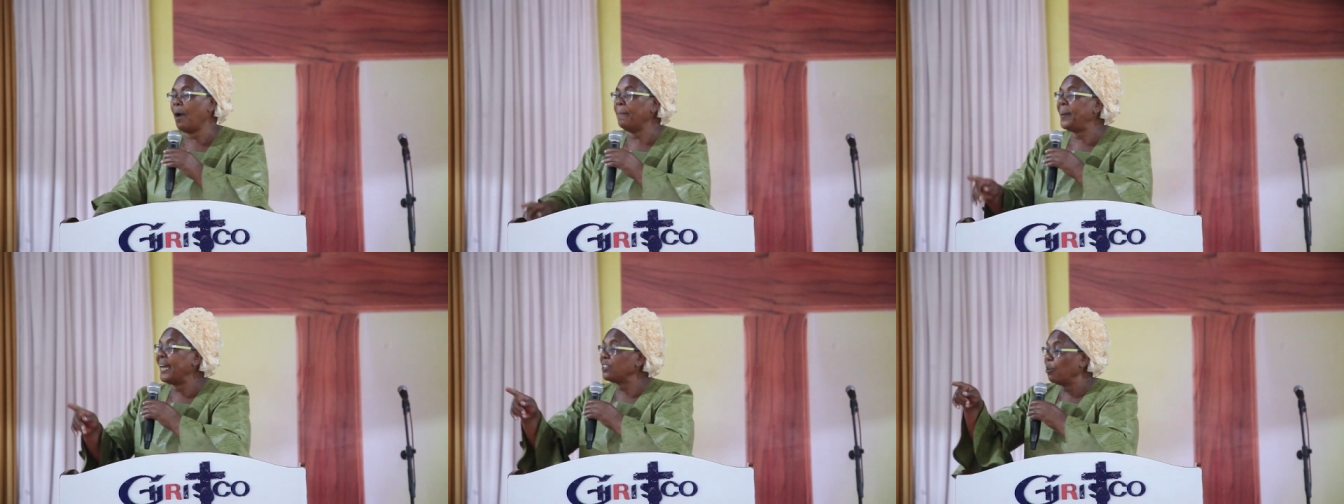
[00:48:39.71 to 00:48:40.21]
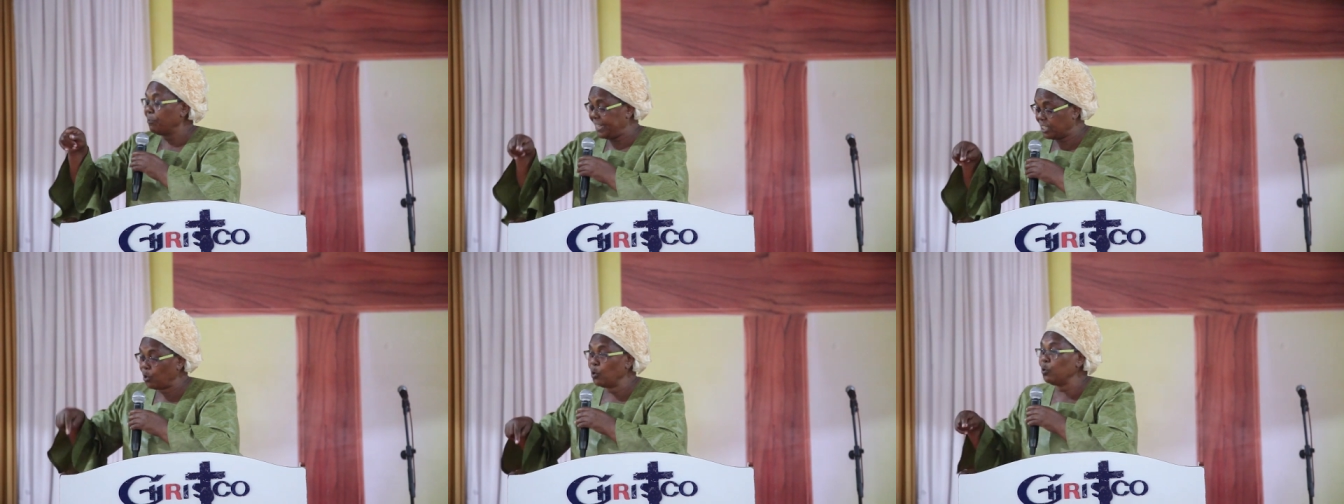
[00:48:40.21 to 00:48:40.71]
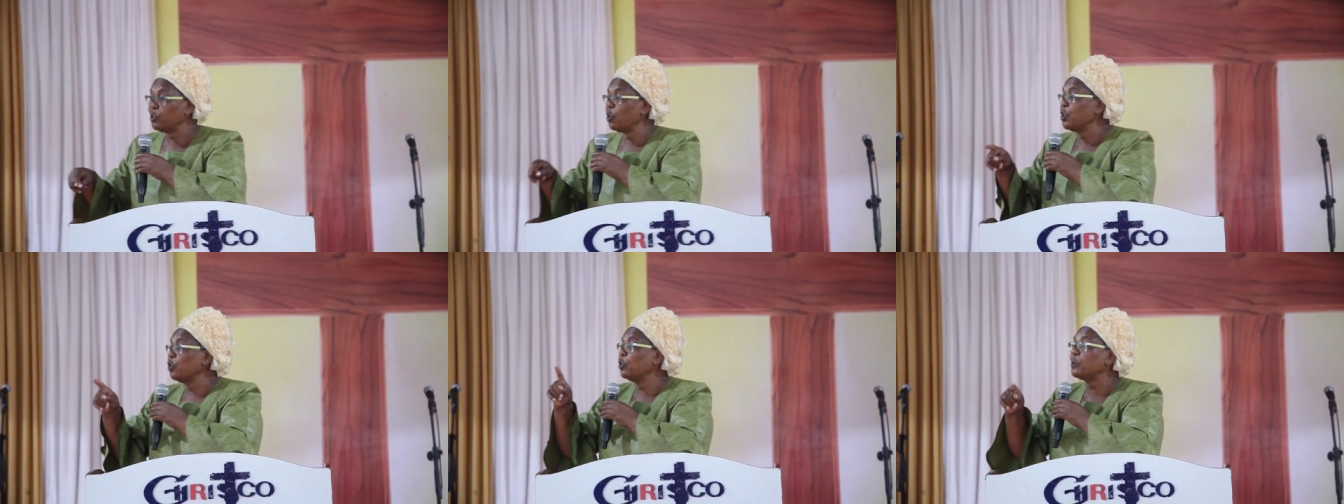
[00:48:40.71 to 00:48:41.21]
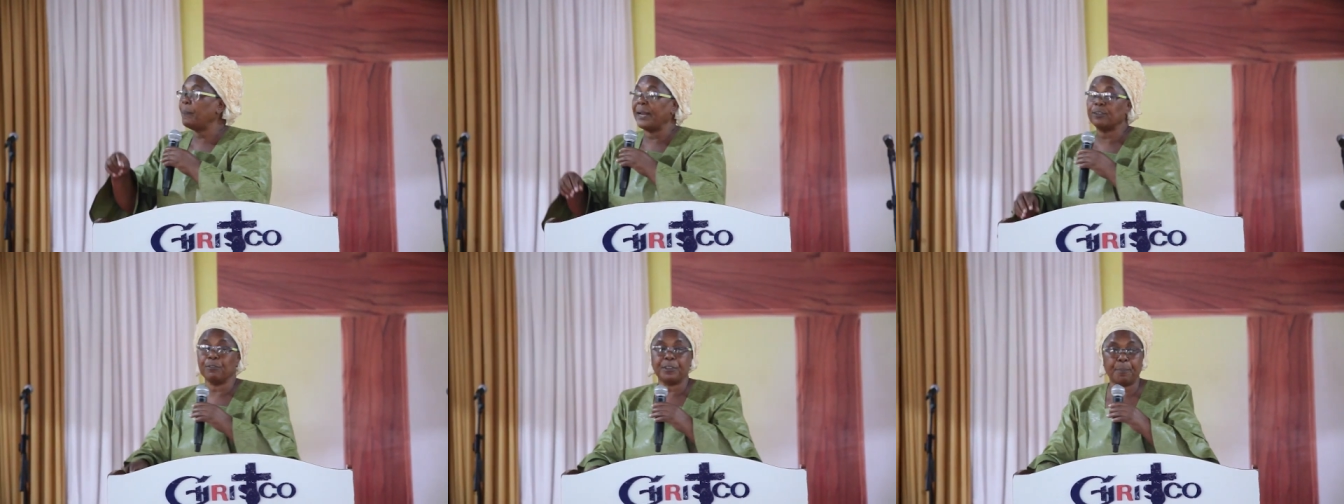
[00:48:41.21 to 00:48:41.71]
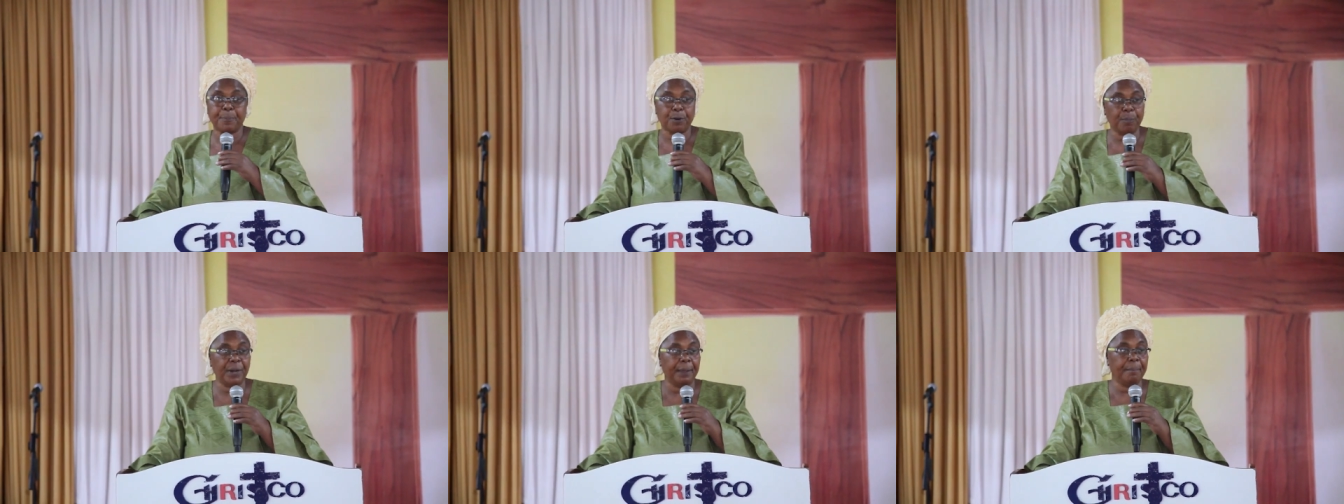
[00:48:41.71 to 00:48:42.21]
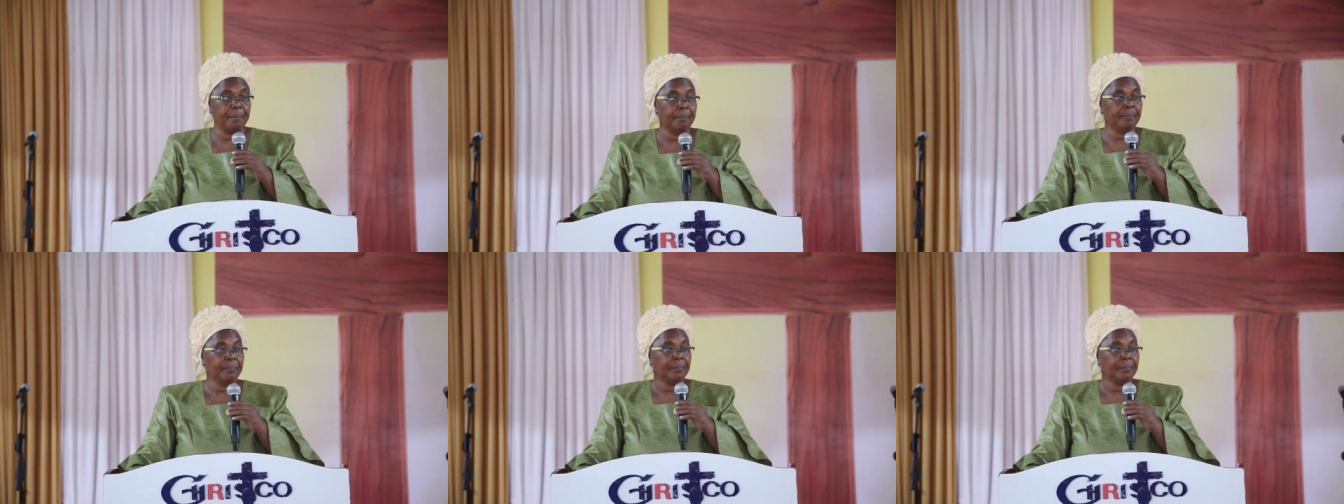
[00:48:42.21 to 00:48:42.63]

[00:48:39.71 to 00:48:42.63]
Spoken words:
you are part of the solution, not part of the problem.